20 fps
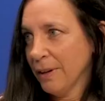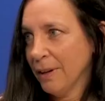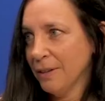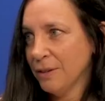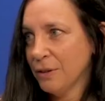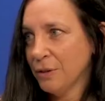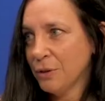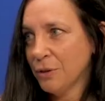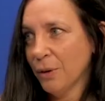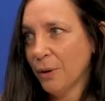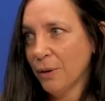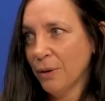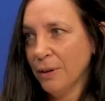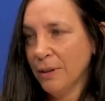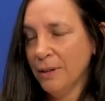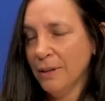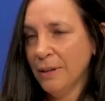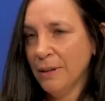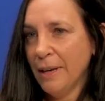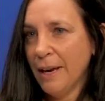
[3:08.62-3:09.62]
I
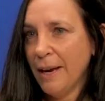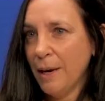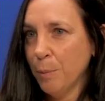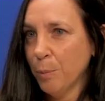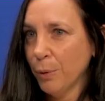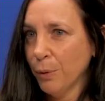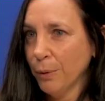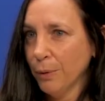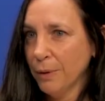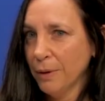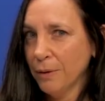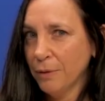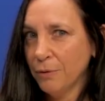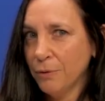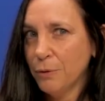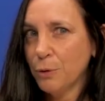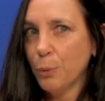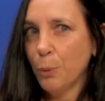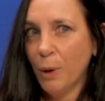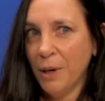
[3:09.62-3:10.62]
started in April
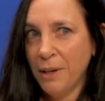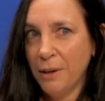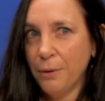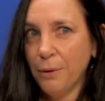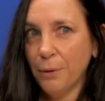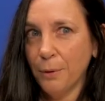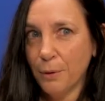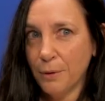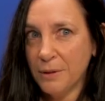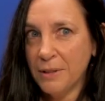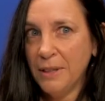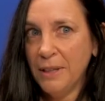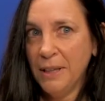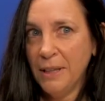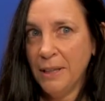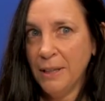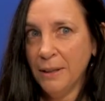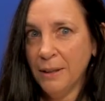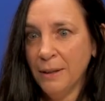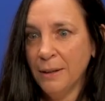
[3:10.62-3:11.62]
of
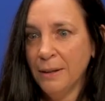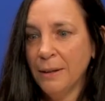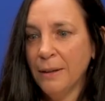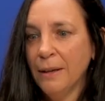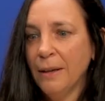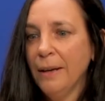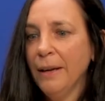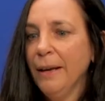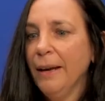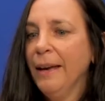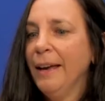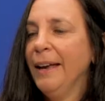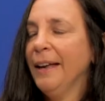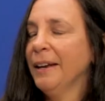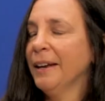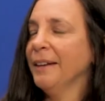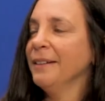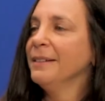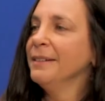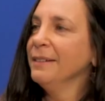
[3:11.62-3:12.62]
2013,
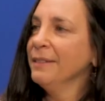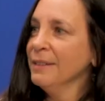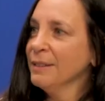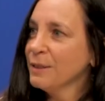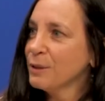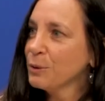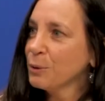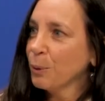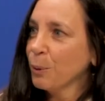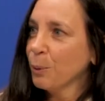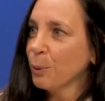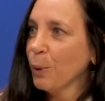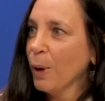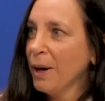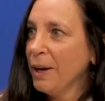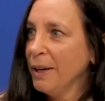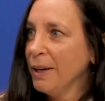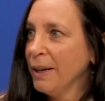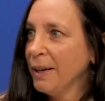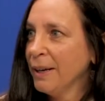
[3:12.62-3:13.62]
and I didn't start
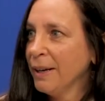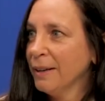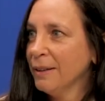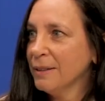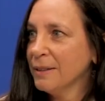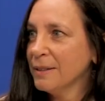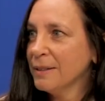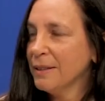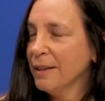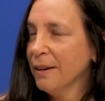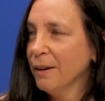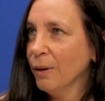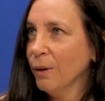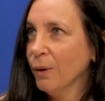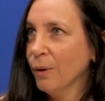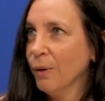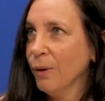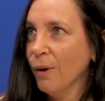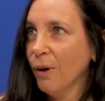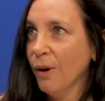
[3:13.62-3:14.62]
writing
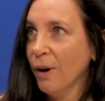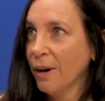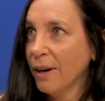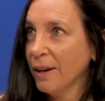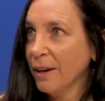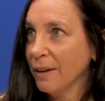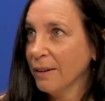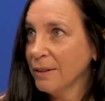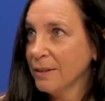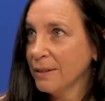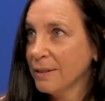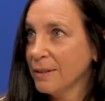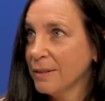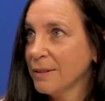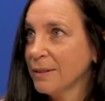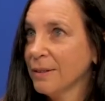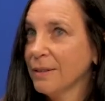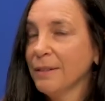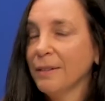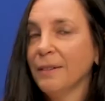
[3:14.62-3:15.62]
until
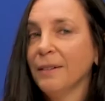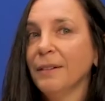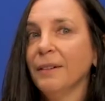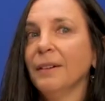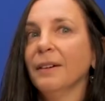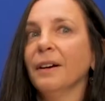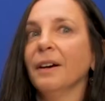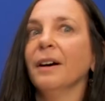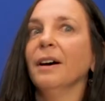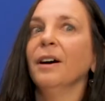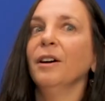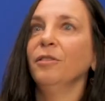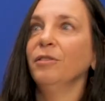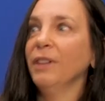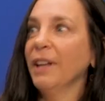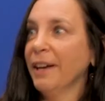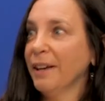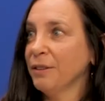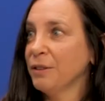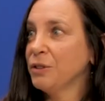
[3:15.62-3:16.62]
August of
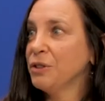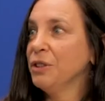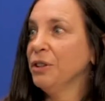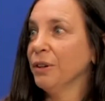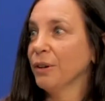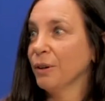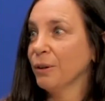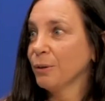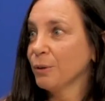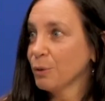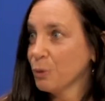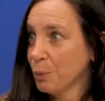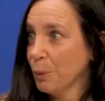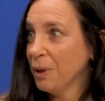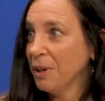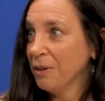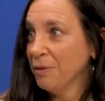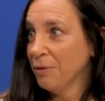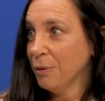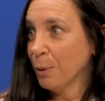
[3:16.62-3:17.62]
last year,
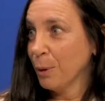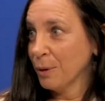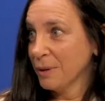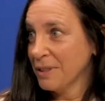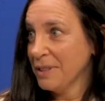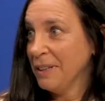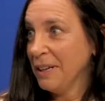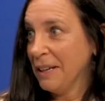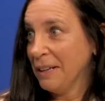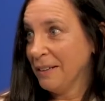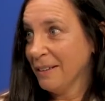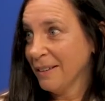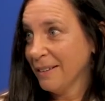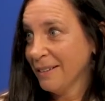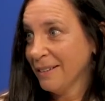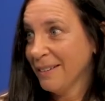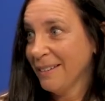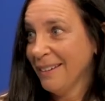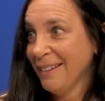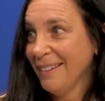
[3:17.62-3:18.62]
2014.
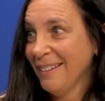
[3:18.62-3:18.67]
Hmm.